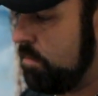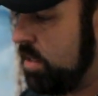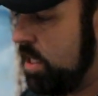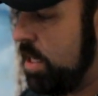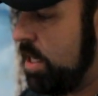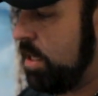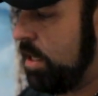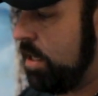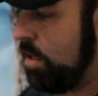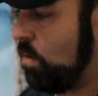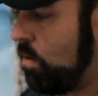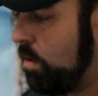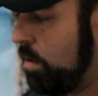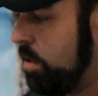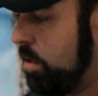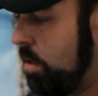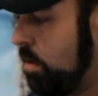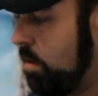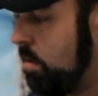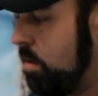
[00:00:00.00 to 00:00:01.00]
getting it on
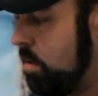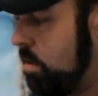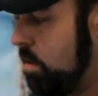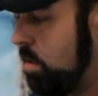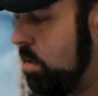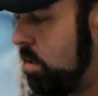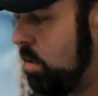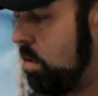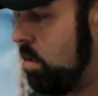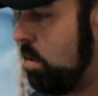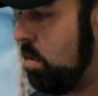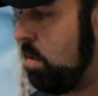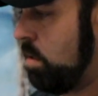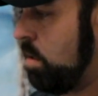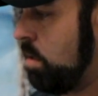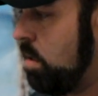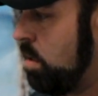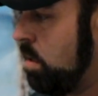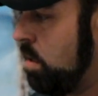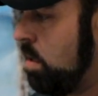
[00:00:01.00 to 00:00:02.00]
here.
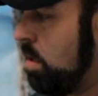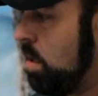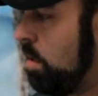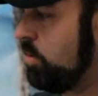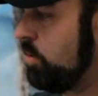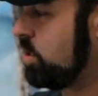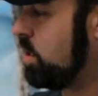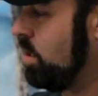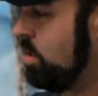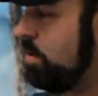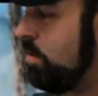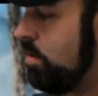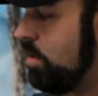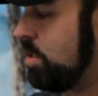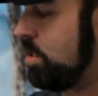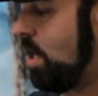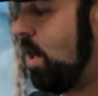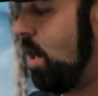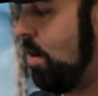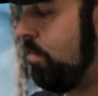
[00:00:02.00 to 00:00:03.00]
I'm just going to do the
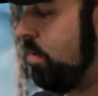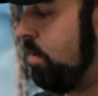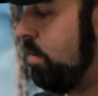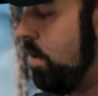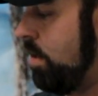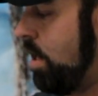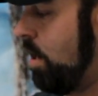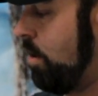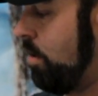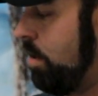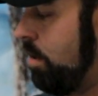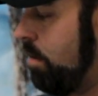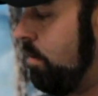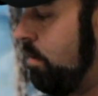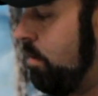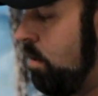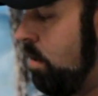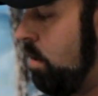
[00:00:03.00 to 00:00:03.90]
top area.